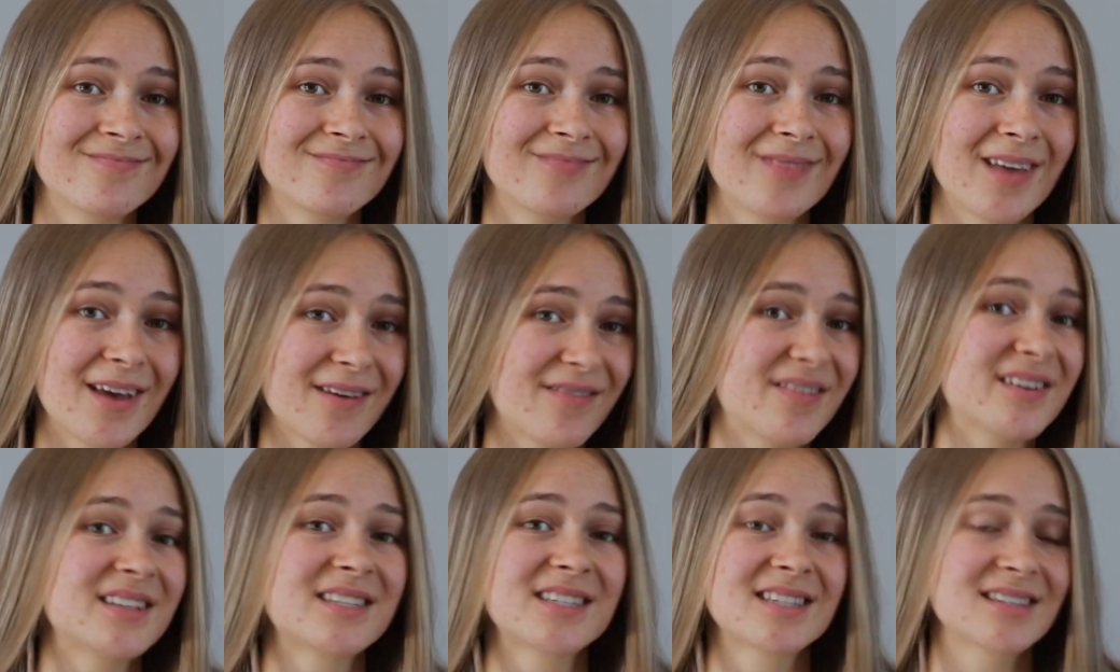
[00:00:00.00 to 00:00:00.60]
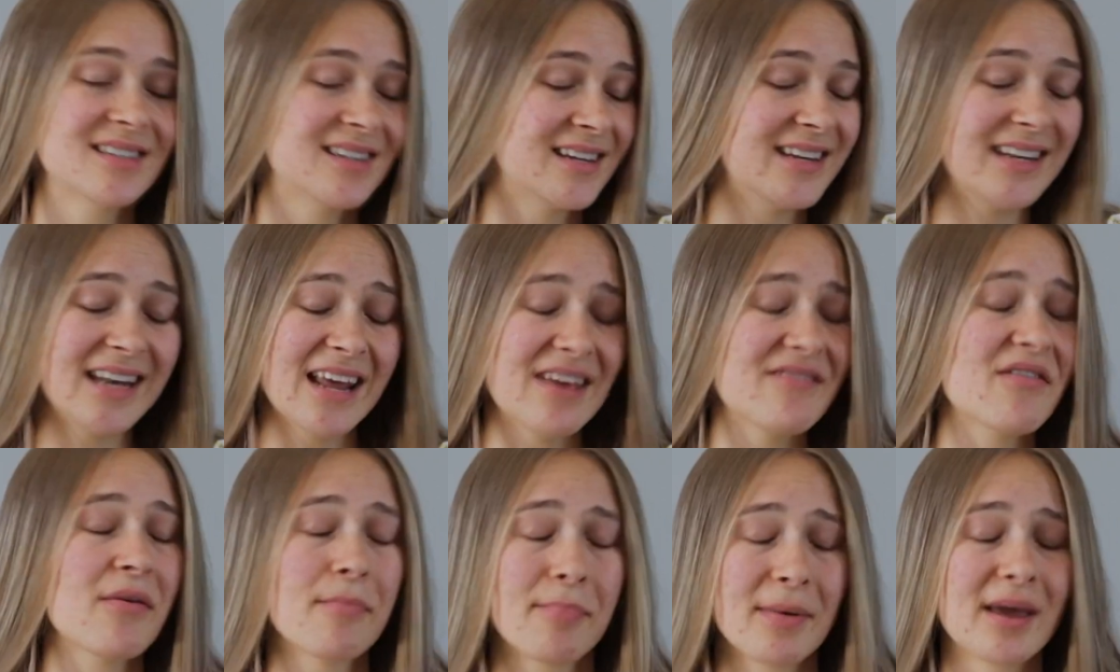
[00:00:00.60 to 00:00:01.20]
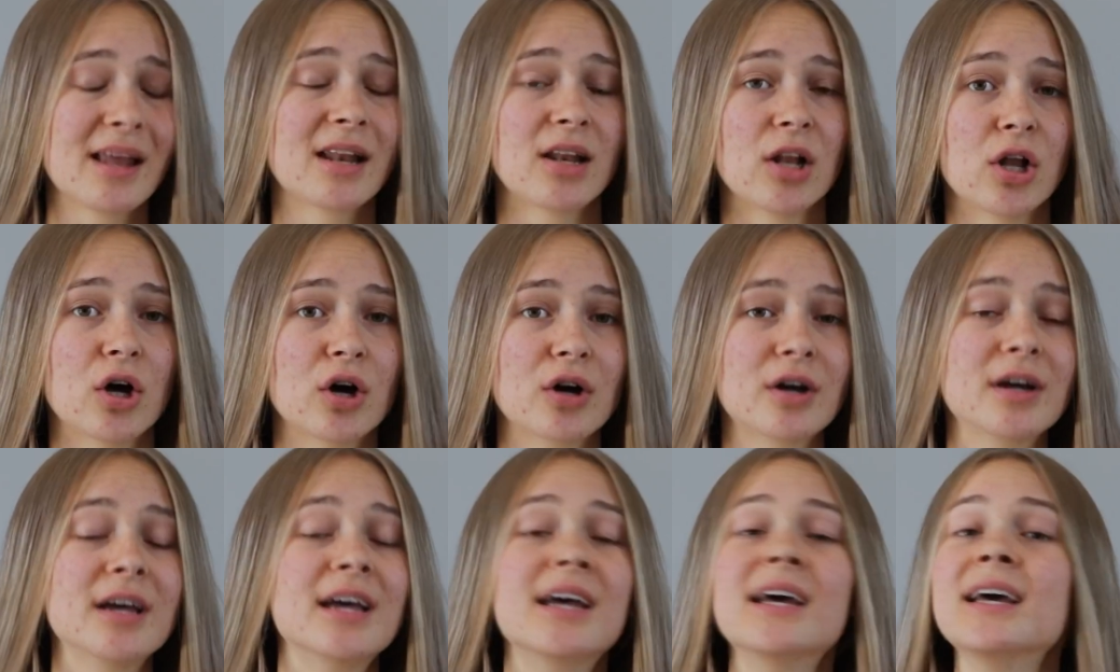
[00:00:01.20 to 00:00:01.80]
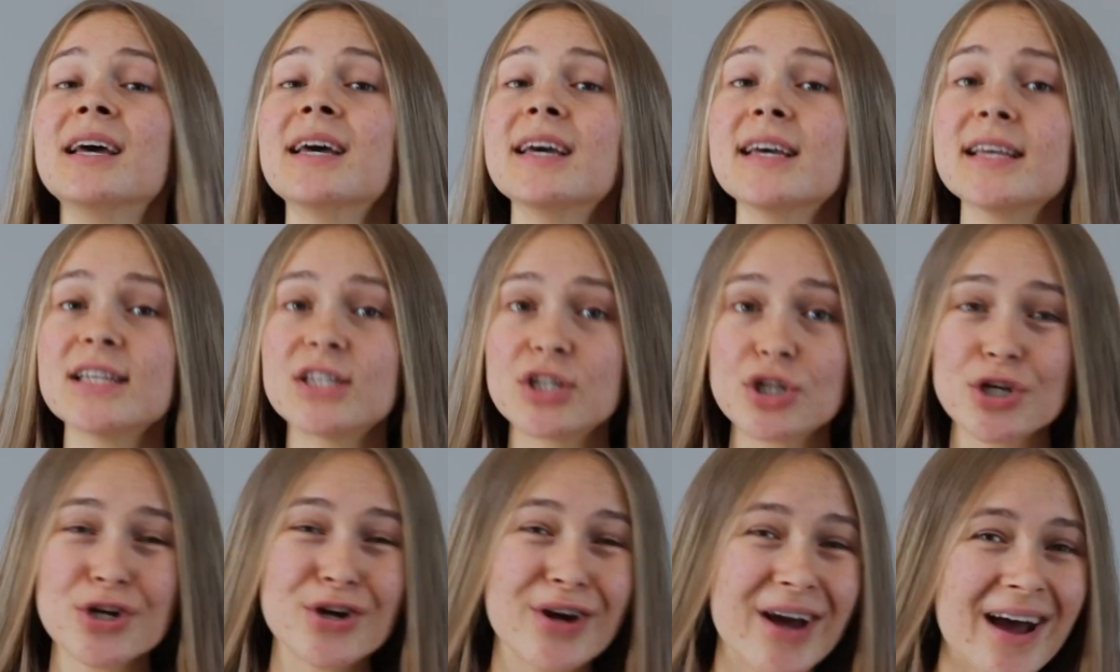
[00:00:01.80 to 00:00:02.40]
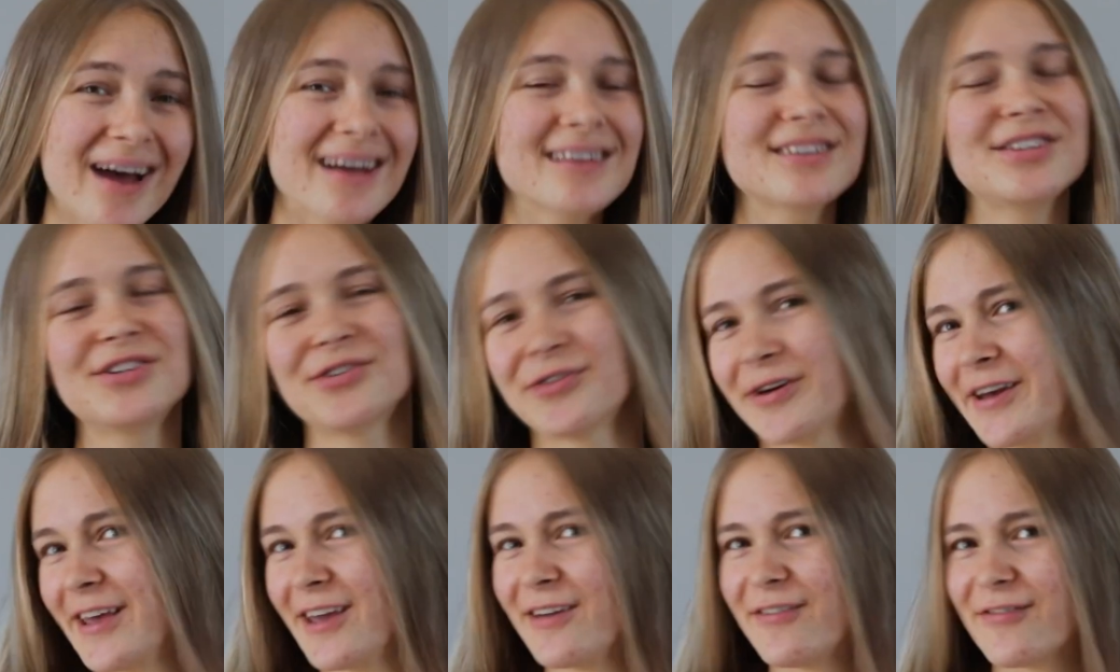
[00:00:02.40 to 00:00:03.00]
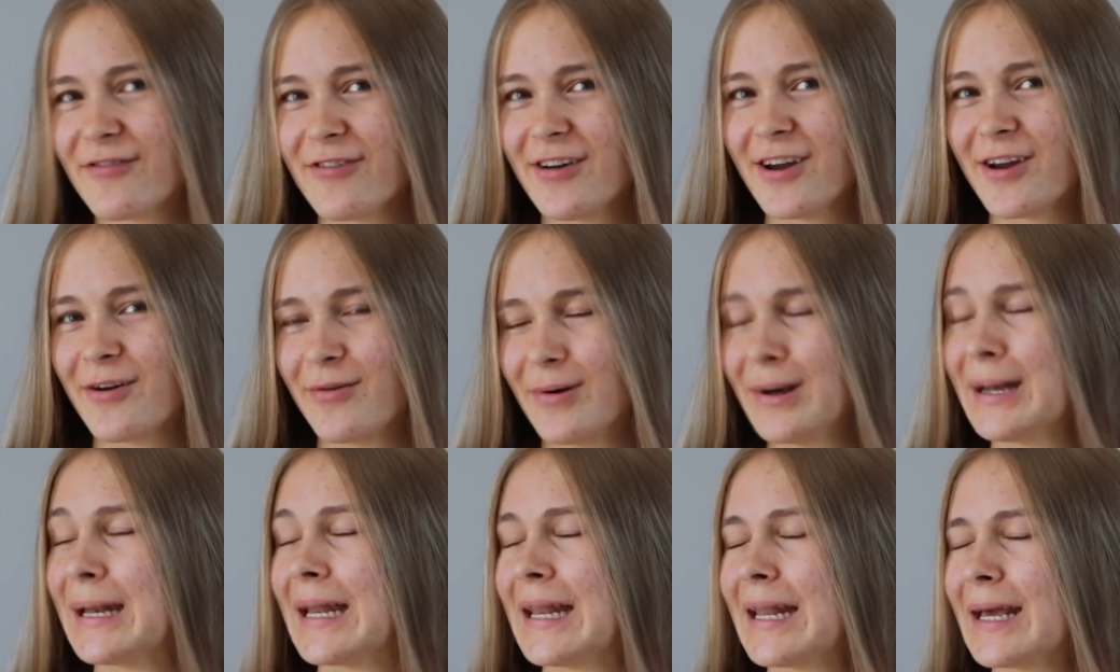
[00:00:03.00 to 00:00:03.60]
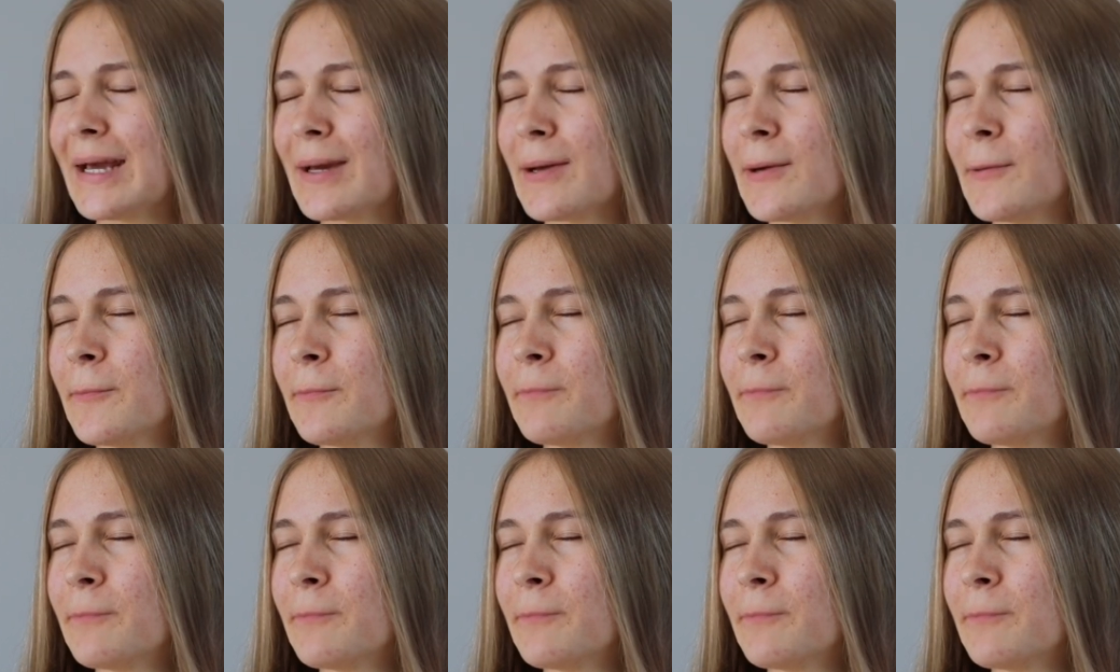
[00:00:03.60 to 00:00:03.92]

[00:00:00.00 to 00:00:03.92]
if it's never been long, is to cut your hair frequently.